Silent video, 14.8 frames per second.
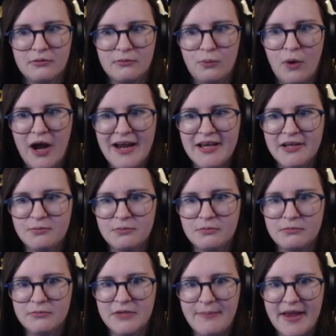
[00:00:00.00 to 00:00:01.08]
Why
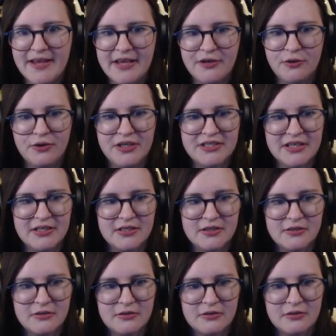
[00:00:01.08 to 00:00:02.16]
are they making noises?
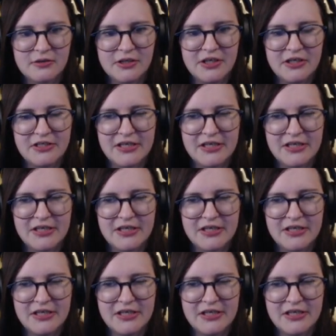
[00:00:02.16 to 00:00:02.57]
Can you